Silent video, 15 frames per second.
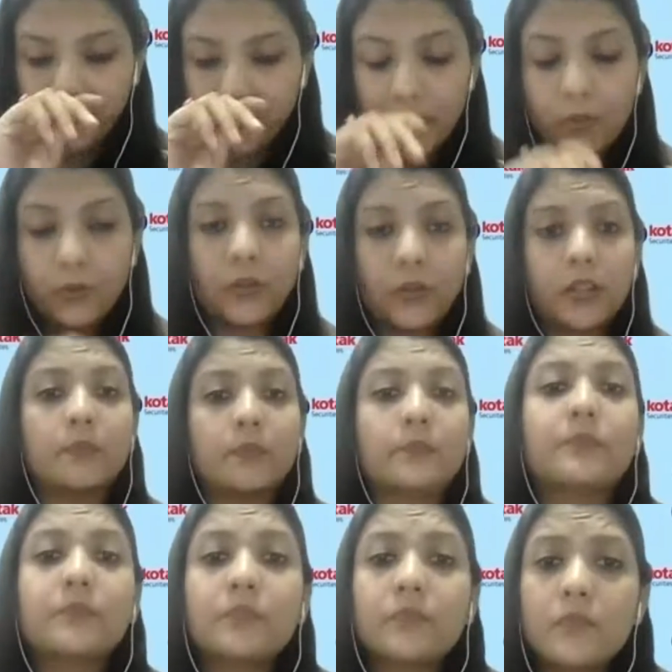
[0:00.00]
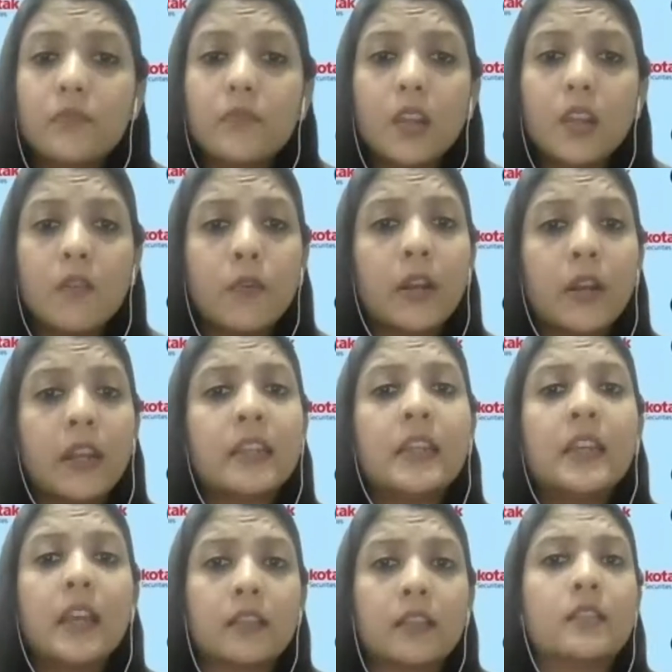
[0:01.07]
sorry, for
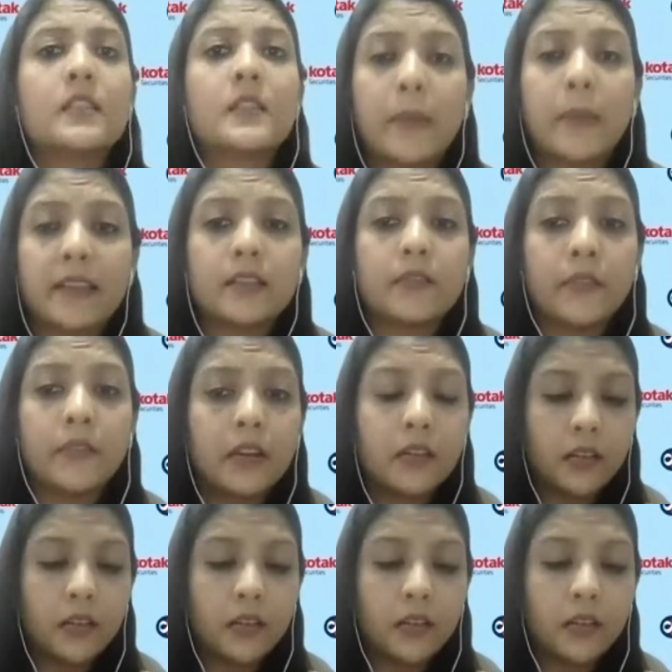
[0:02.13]
any other specific,